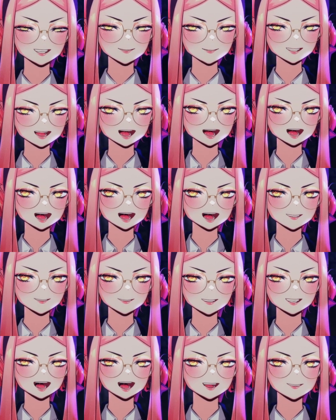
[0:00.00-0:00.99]
I know
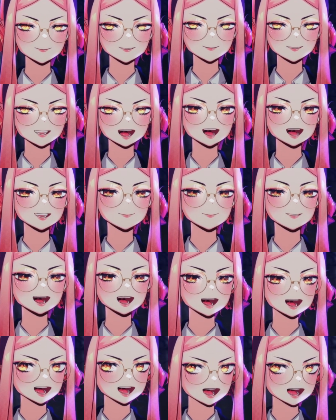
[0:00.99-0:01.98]
what was happening in
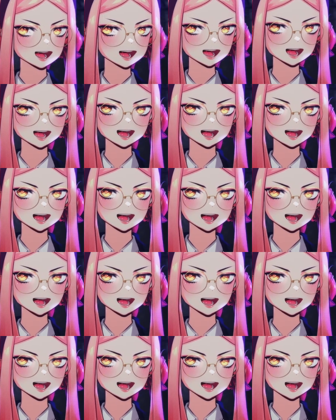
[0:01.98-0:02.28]
that car.